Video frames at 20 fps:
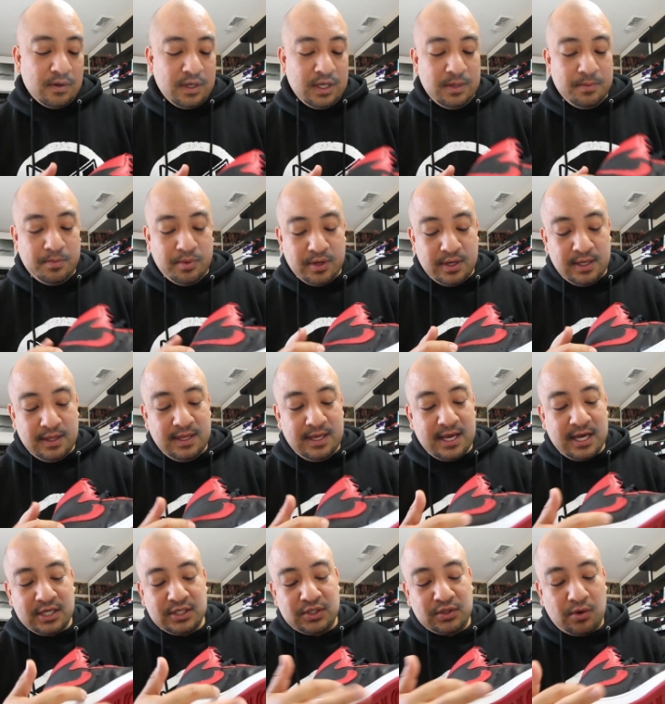He put in the
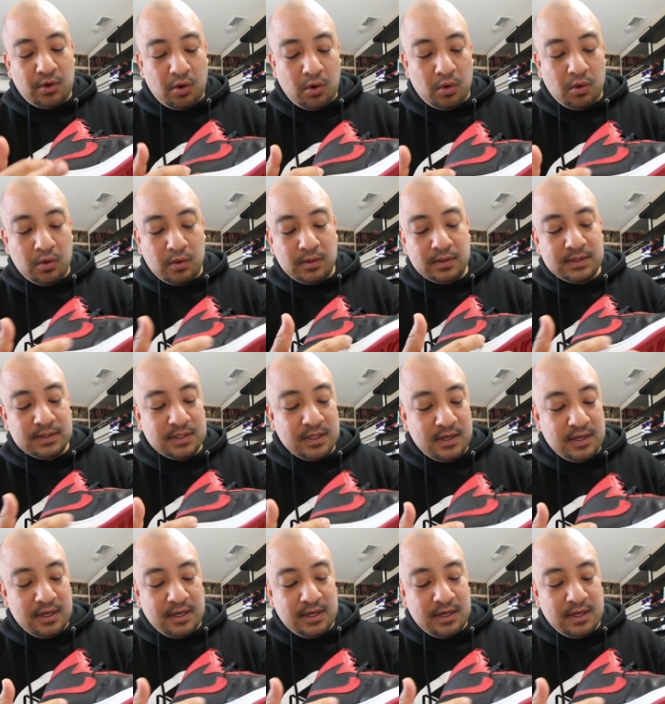extra holes